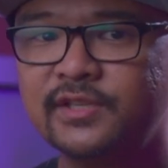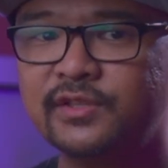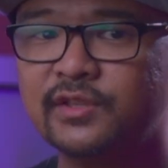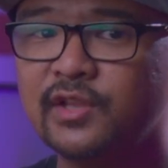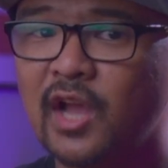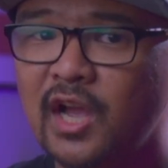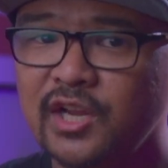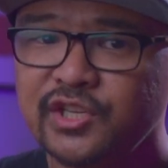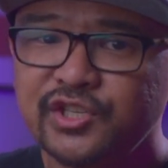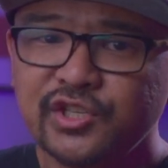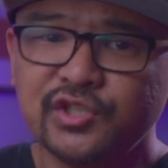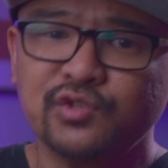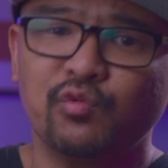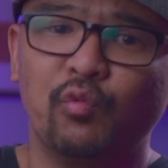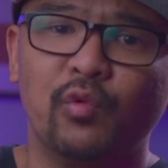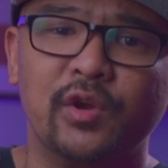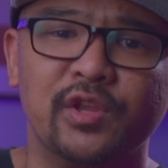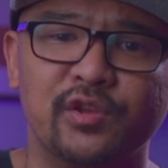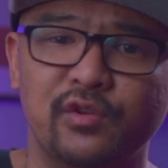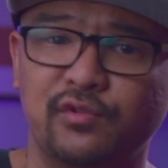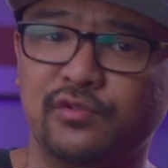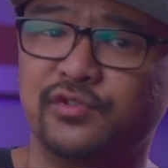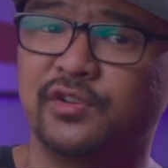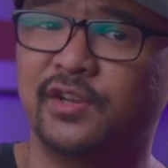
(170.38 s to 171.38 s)
not just what
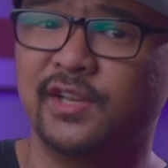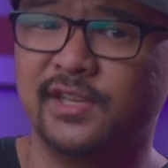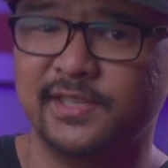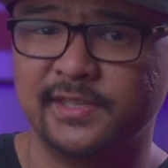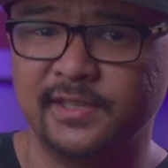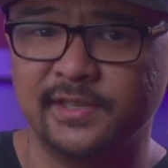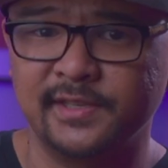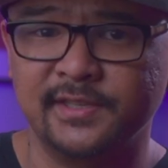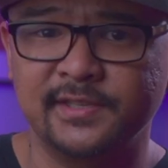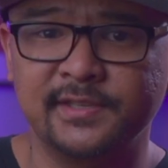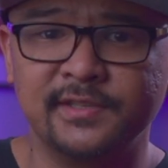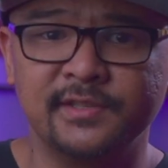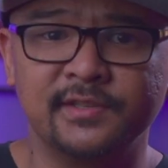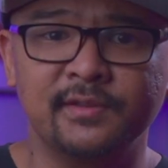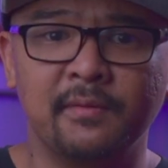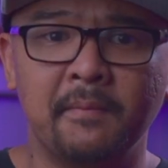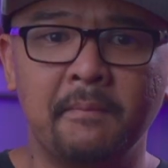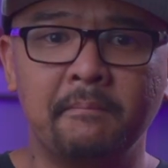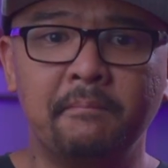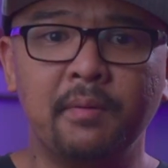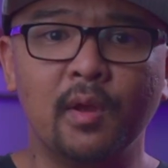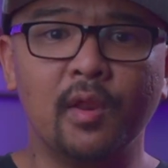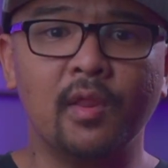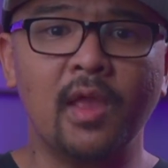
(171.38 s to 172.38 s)
Userlist is,
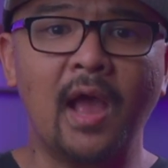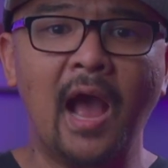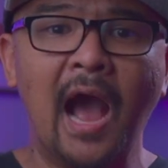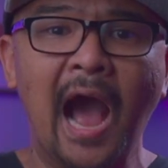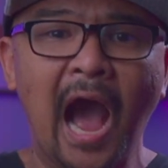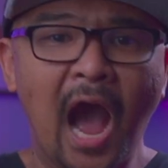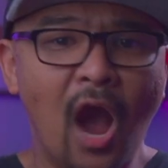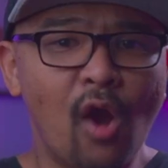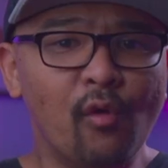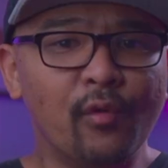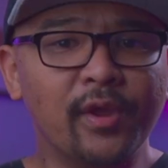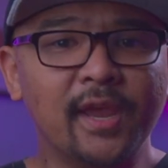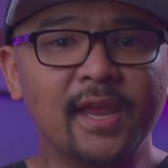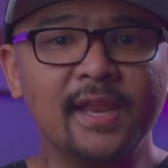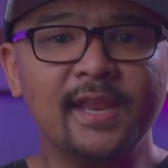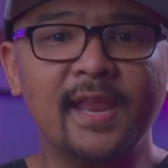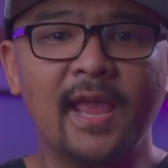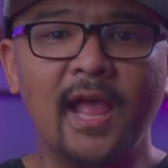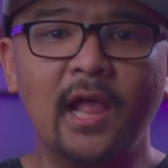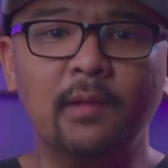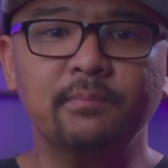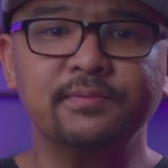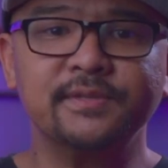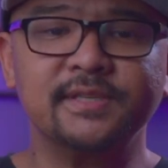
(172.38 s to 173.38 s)
but how we can
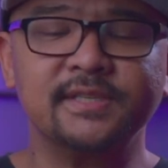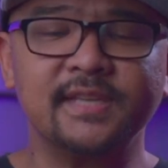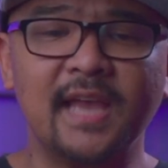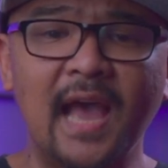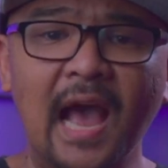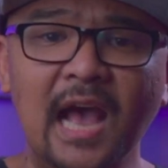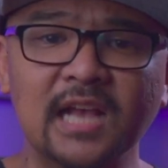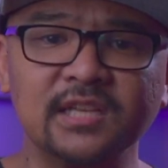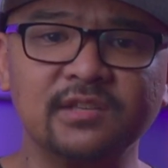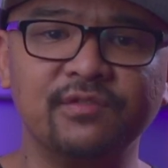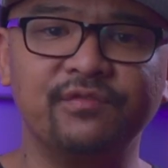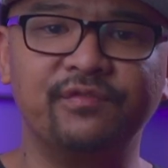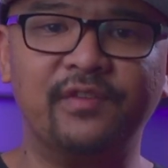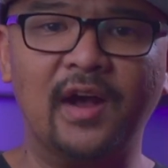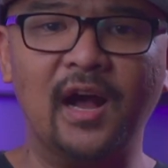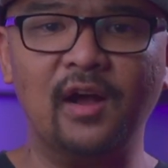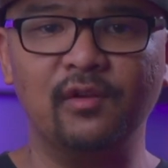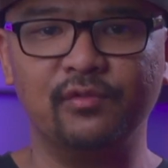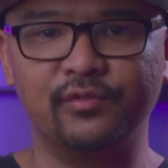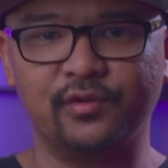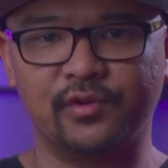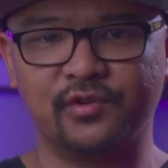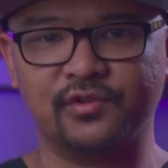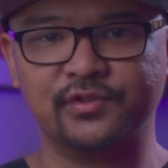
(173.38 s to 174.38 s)
help SaaS
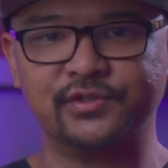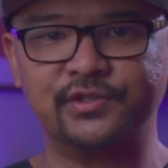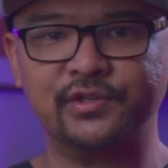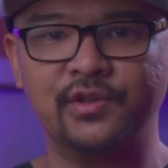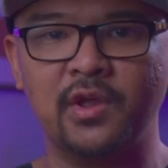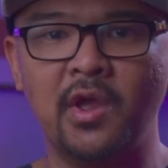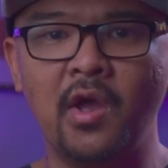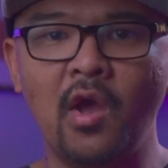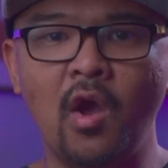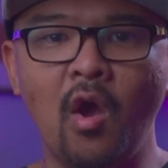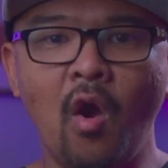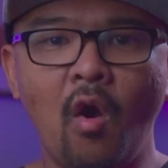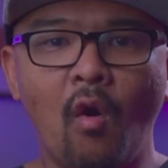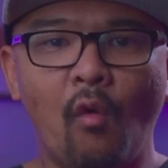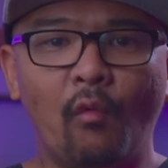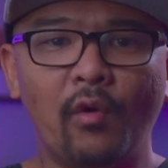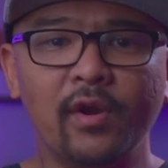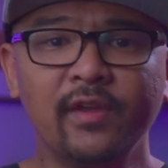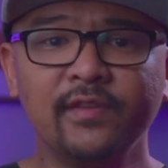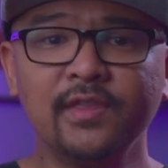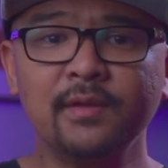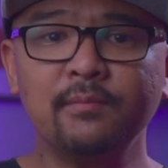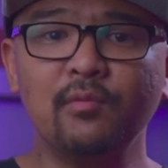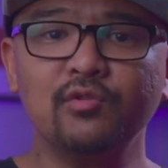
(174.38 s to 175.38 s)
founders. One
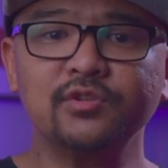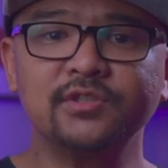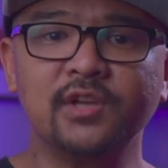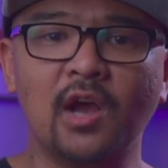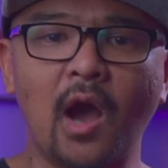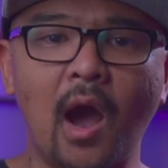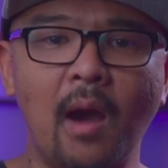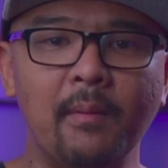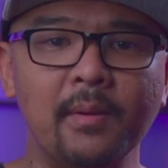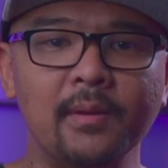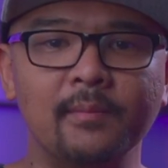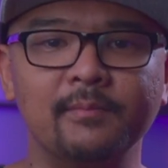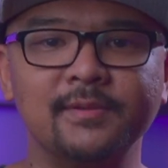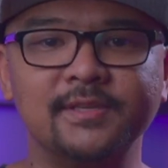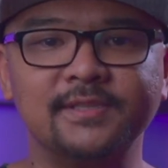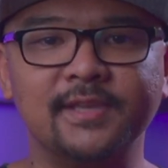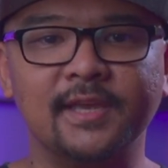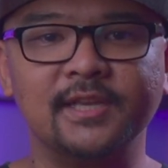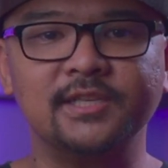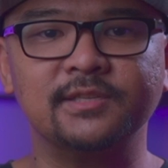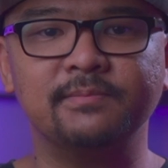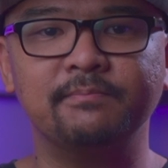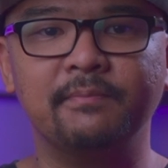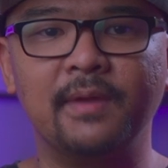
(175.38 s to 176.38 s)
of the most common
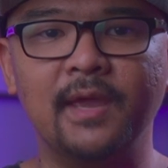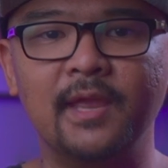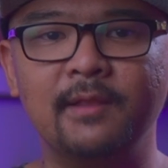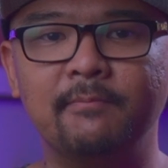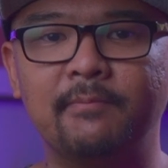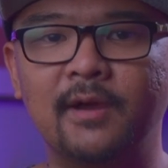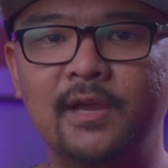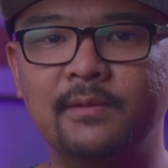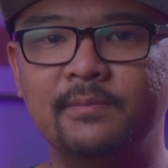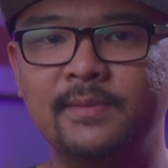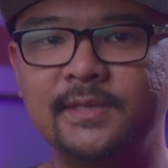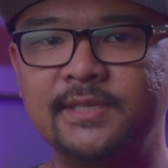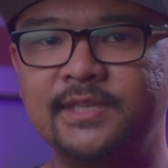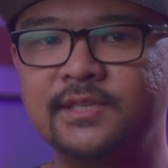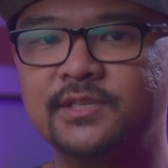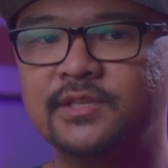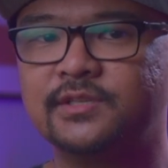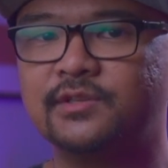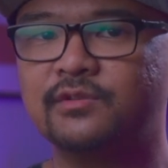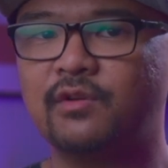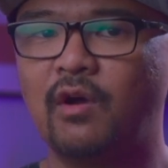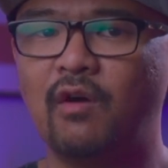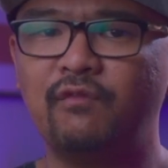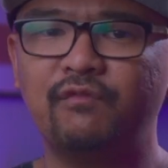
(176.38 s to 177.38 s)
mistakes made by
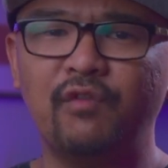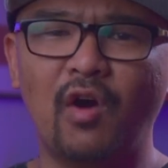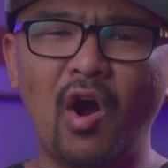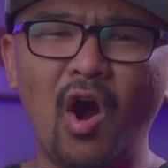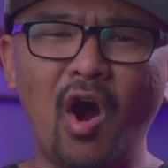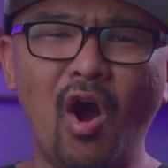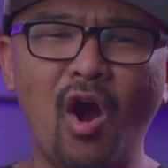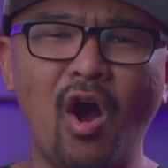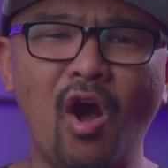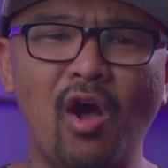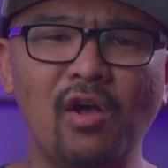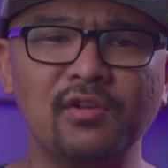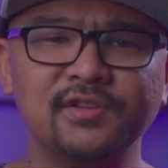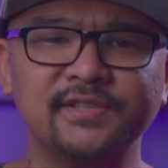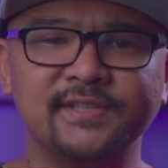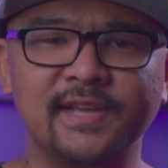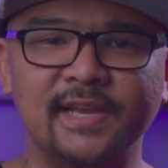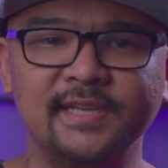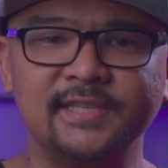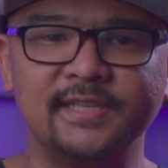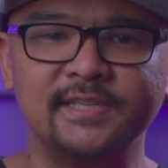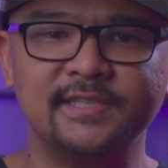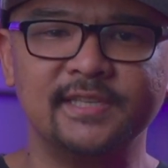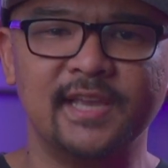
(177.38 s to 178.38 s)
businesses of all
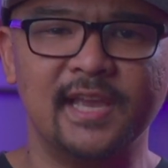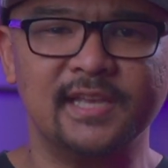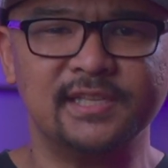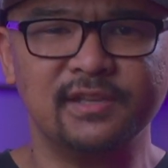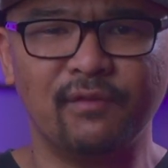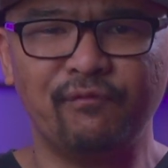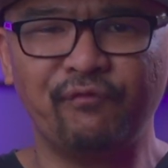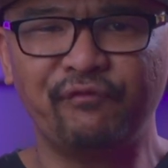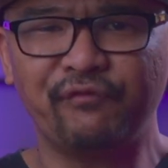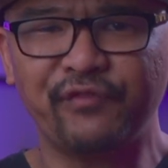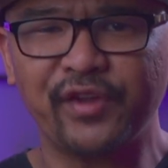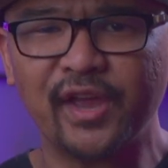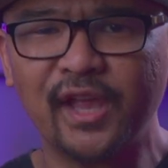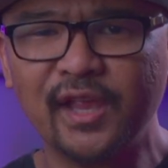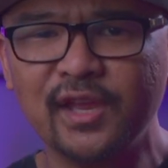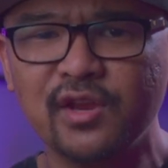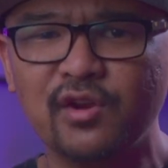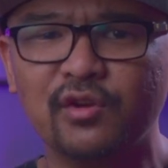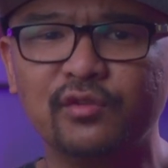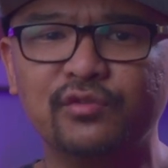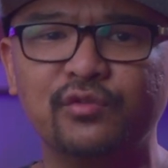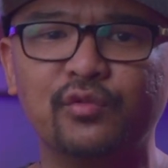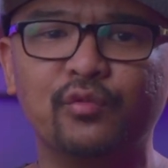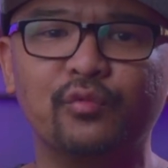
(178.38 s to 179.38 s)
sizes is a
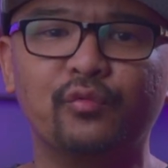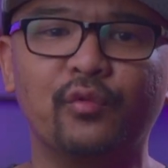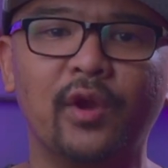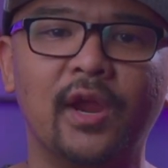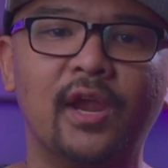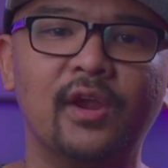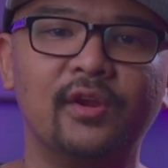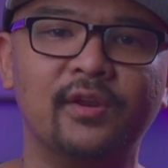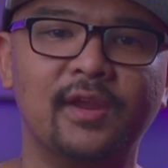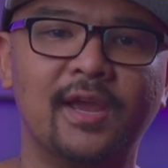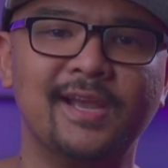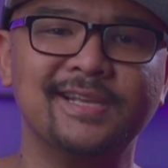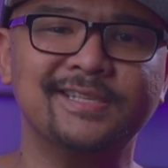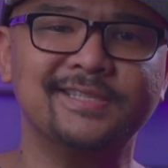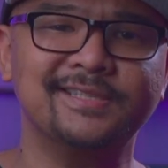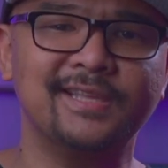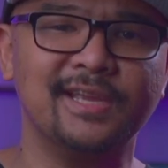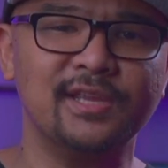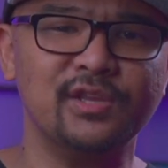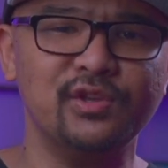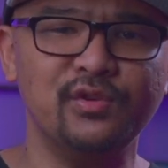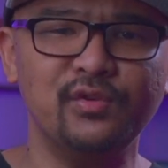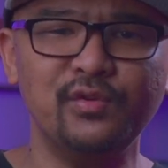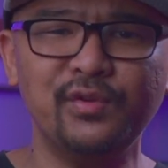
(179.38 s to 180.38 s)
failure to recognize
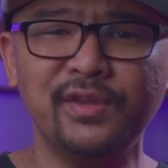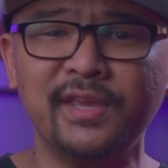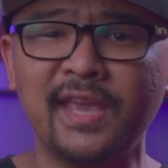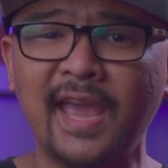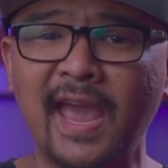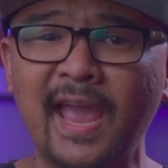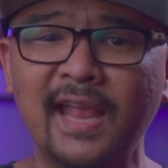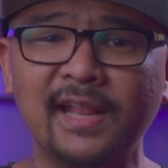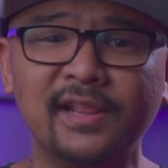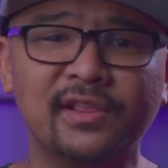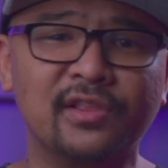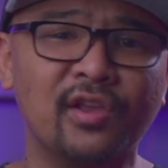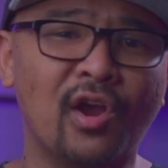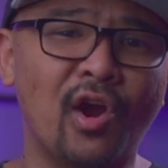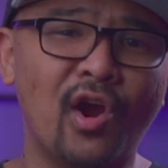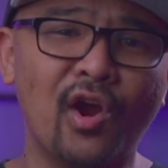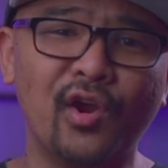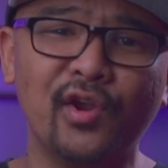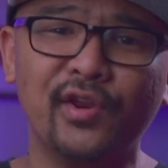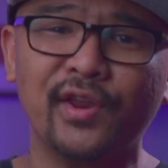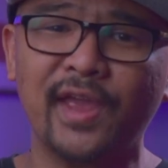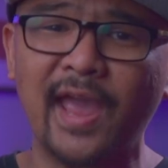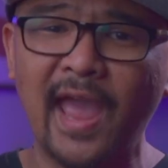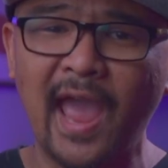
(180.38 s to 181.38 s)
that you can't
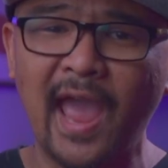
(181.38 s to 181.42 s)
target